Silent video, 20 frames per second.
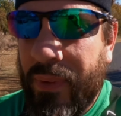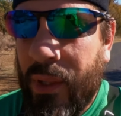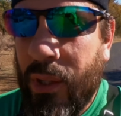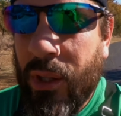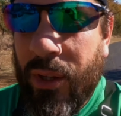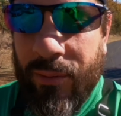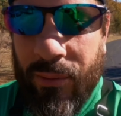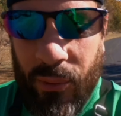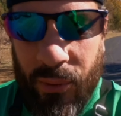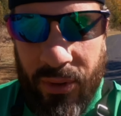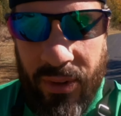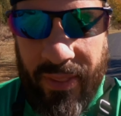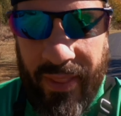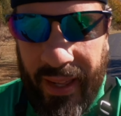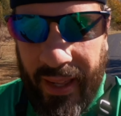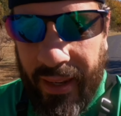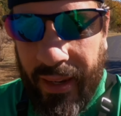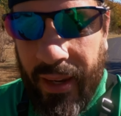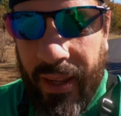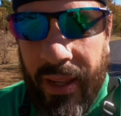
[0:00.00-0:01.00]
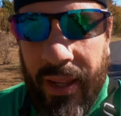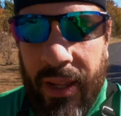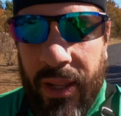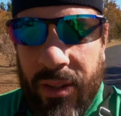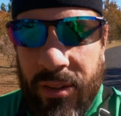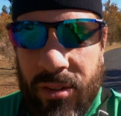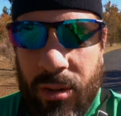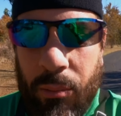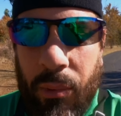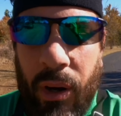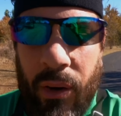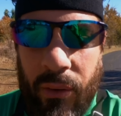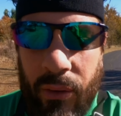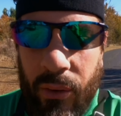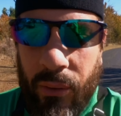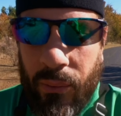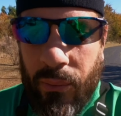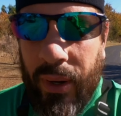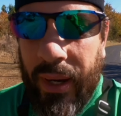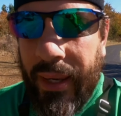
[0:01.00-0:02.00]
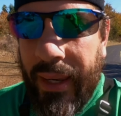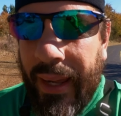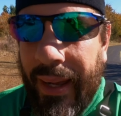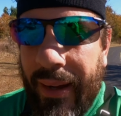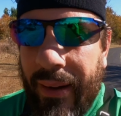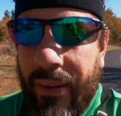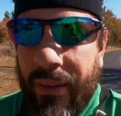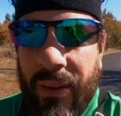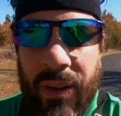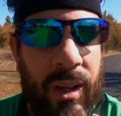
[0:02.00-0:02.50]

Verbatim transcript: looking forward to that tomorrow. Right now